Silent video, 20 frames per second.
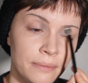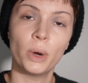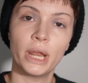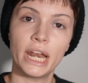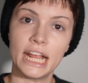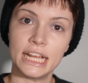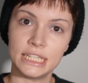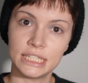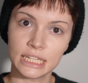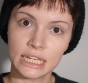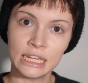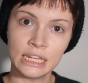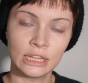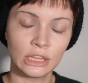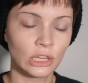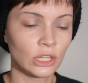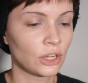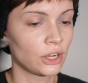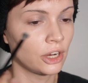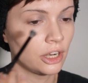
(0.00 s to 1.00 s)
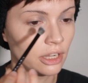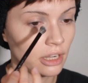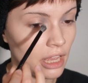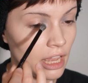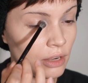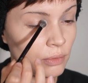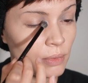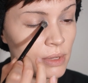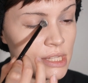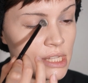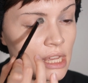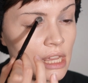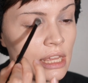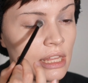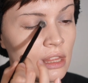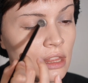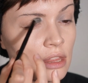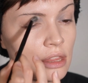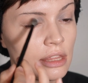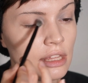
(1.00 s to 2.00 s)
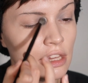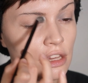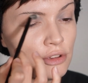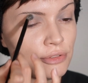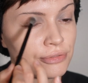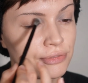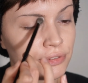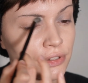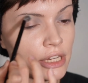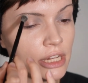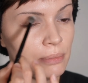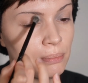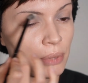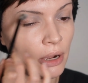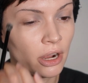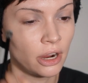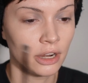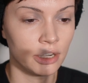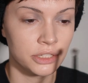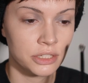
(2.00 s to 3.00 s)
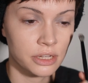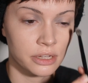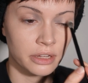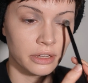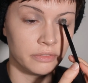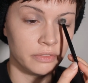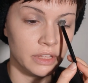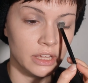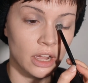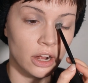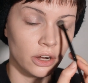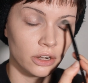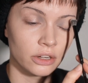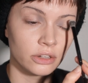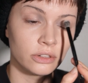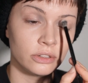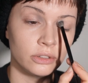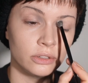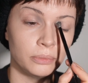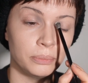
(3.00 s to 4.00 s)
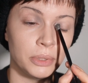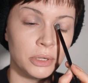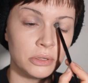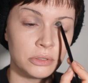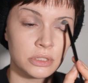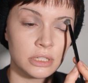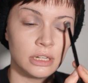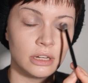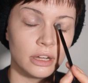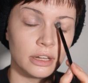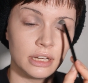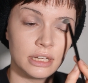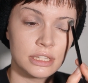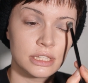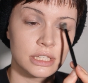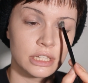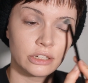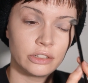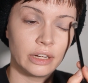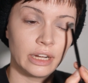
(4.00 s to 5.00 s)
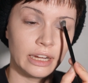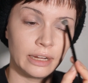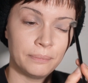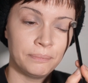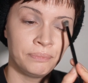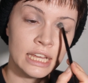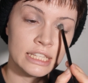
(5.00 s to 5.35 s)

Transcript: What I didn't learn, and was in the free part of the article posted on Instagram,